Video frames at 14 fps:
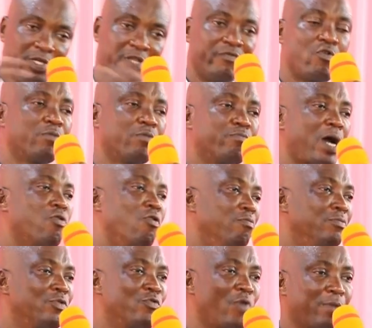They've gone back
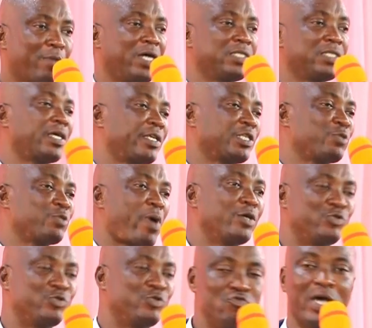home, one month has
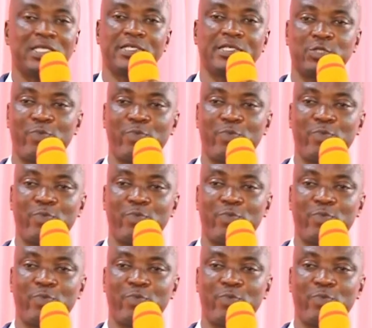expired, two months has